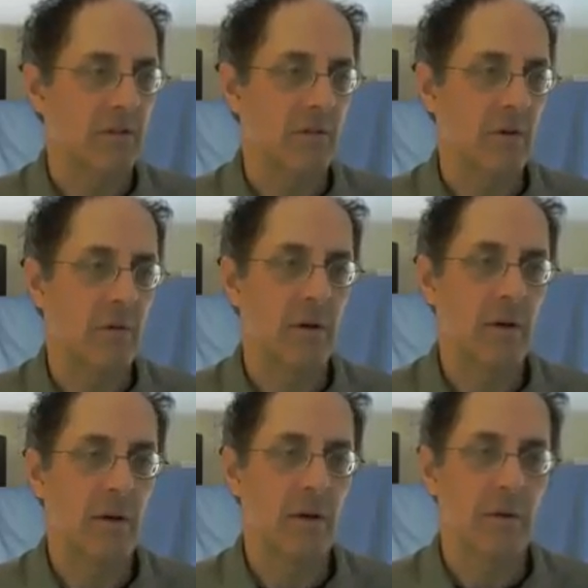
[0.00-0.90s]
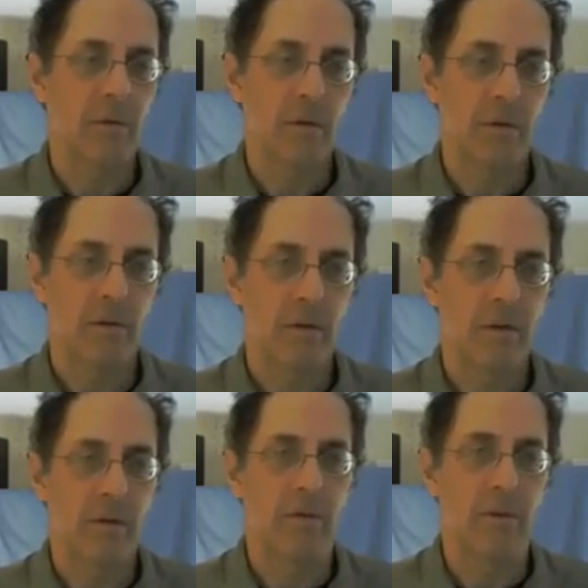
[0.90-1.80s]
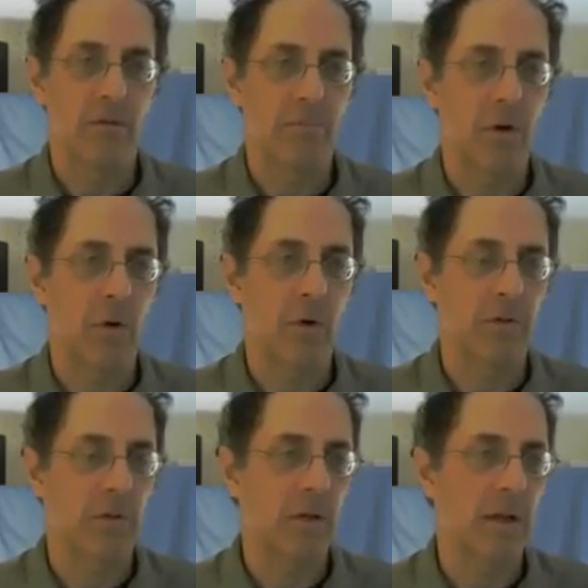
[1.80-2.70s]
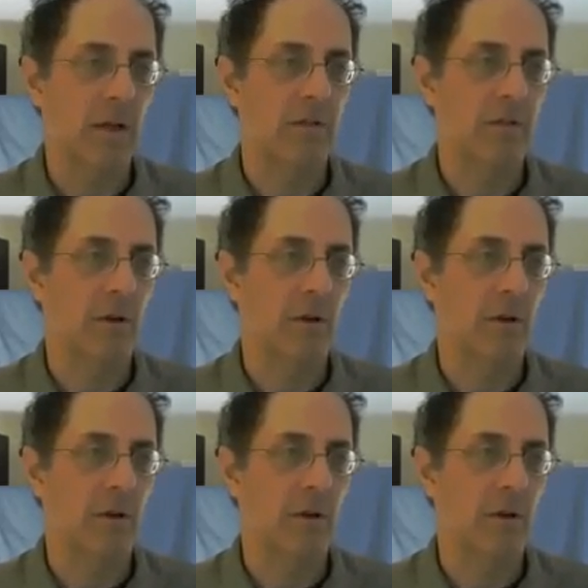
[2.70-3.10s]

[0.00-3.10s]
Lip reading: So I'm going to give you this poll so you can answer the